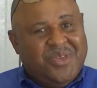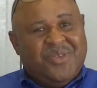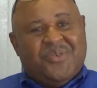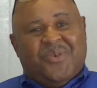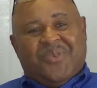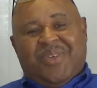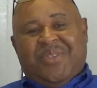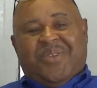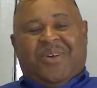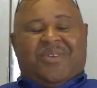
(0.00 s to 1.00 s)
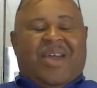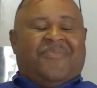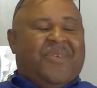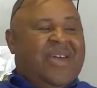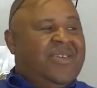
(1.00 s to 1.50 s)
You know, he does.
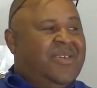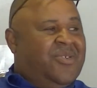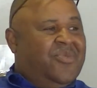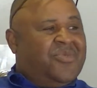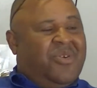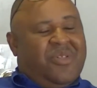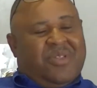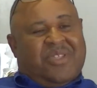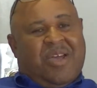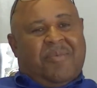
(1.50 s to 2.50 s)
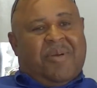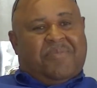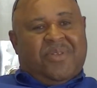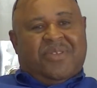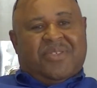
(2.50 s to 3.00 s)
I hear Coach talk all the time
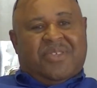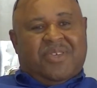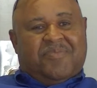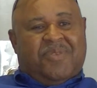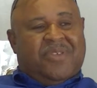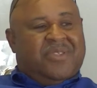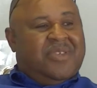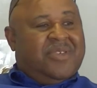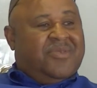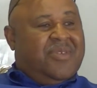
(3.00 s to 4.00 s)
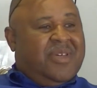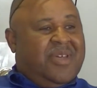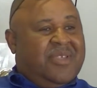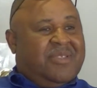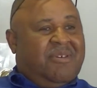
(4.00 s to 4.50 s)
about play the sticks, and that
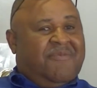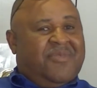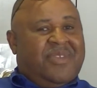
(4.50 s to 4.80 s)
kind of stuff.